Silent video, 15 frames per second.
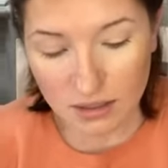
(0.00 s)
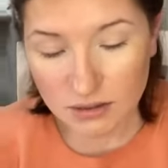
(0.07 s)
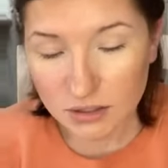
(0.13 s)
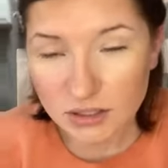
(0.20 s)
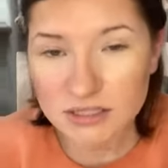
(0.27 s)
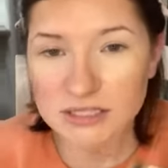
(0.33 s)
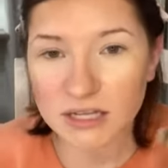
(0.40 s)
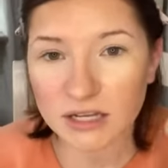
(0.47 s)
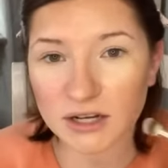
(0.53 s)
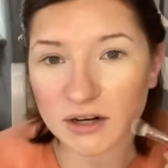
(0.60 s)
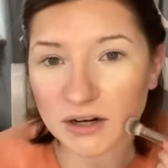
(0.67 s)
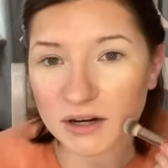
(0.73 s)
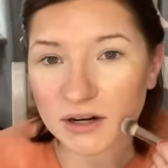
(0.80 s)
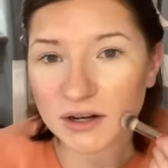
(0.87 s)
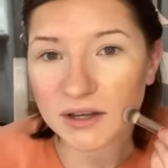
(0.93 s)
it looks like
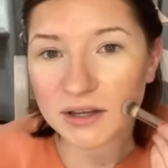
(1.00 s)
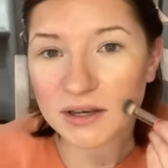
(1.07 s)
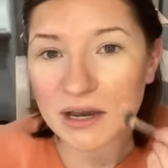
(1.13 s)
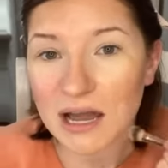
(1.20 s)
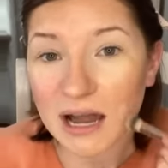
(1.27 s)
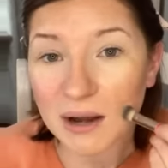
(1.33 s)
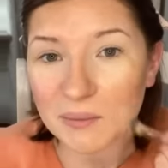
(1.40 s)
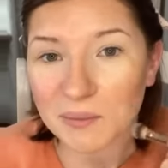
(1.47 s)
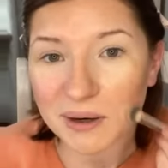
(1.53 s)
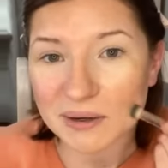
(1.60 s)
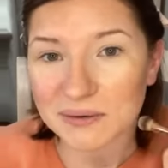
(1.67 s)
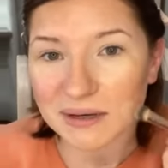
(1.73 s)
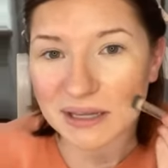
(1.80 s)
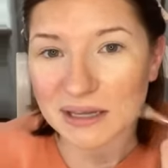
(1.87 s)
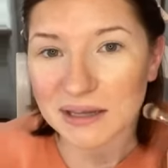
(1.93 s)
you're not
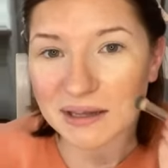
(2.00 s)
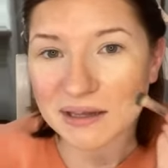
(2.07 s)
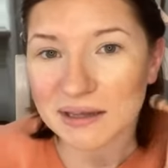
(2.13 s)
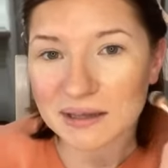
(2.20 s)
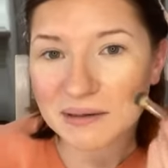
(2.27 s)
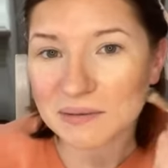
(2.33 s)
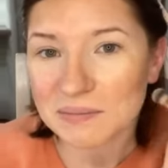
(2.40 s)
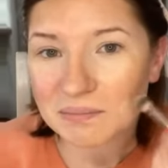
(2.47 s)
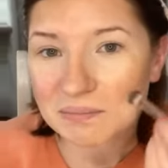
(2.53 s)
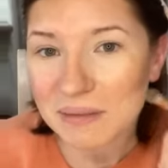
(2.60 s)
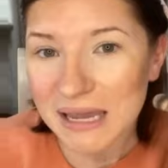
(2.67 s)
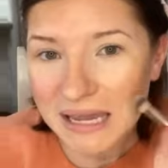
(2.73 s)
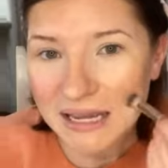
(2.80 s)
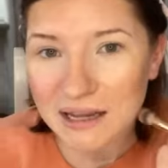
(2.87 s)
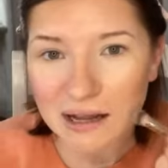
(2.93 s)
wearing
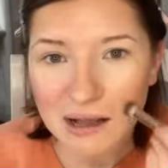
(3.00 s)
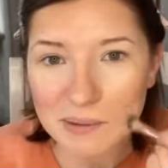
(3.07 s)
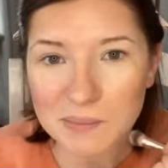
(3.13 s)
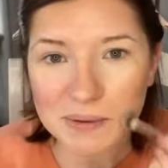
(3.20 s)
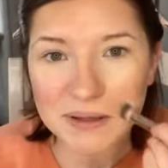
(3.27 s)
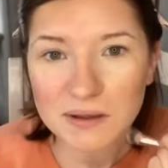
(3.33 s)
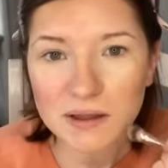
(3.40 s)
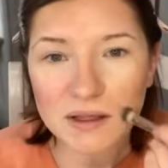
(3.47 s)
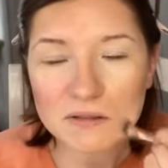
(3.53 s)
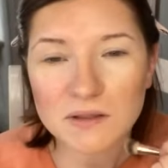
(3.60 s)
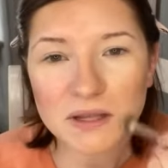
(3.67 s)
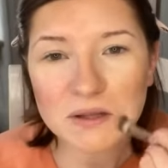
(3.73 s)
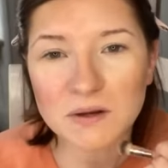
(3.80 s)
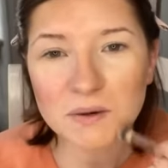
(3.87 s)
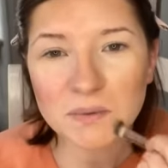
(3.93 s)
makeup.
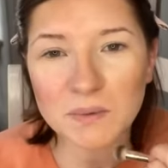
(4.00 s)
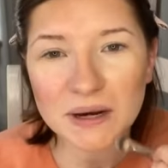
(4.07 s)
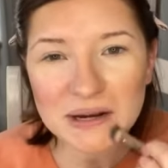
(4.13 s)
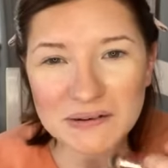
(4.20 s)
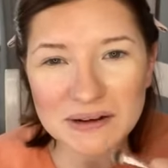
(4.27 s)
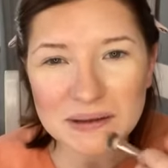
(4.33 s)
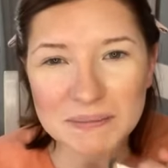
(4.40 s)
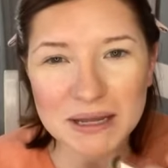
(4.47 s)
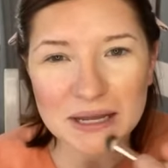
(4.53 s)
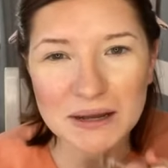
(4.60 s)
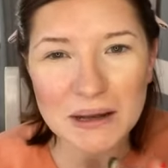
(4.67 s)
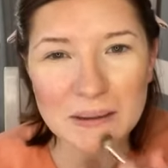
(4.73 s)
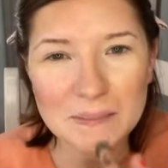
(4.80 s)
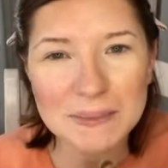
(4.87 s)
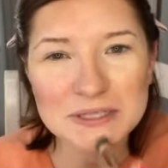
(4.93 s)
Like you're wearing
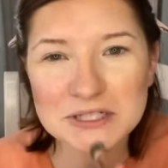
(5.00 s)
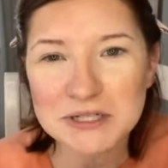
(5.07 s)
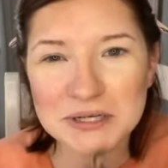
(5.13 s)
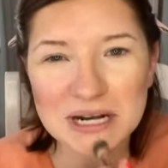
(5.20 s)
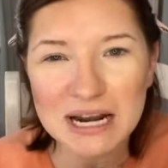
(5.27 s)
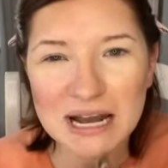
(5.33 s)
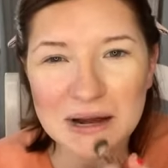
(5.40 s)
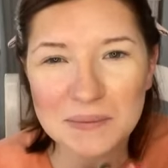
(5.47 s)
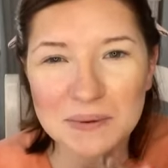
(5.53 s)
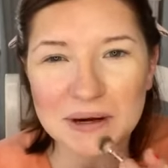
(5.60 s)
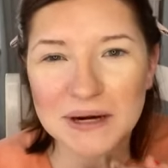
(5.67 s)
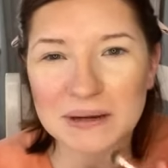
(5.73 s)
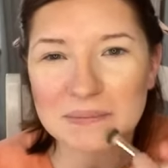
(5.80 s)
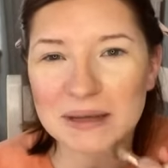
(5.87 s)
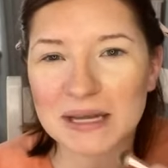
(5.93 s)
makeup, but you're not
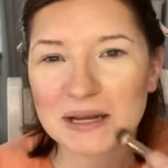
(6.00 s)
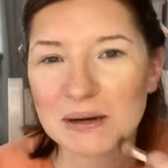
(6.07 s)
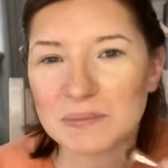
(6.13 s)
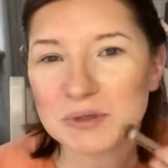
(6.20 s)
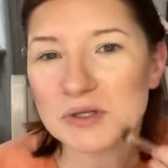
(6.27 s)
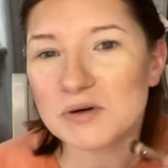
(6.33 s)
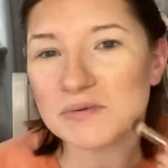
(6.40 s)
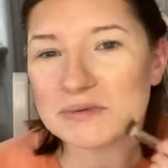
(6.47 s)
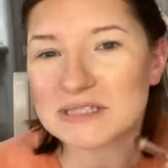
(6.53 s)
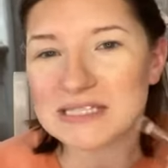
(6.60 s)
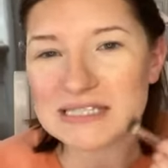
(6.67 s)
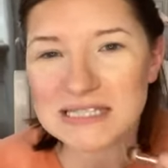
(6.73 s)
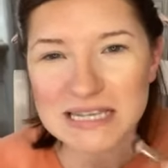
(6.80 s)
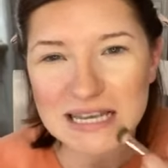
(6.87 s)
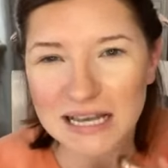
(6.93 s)
wearing makeup. You don't
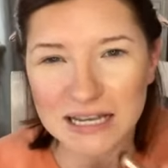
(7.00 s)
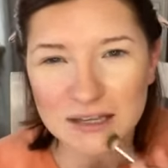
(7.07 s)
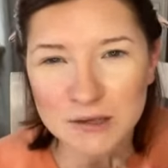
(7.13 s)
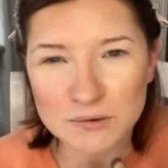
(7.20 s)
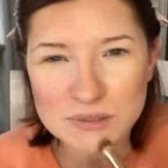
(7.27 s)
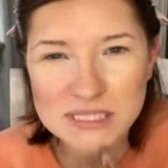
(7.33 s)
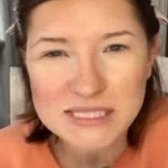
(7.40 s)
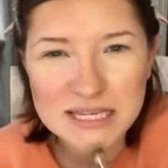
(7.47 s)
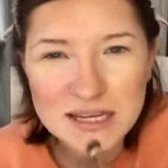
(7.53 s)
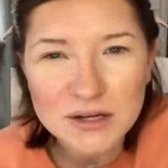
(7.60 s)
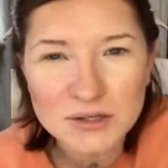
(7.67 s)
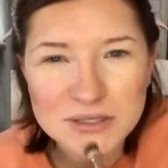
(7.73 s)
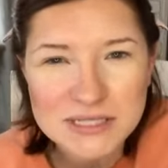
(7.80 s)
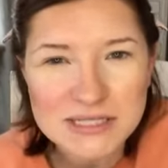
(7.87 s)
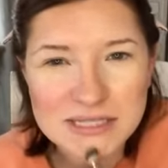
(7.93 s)
see it. You see your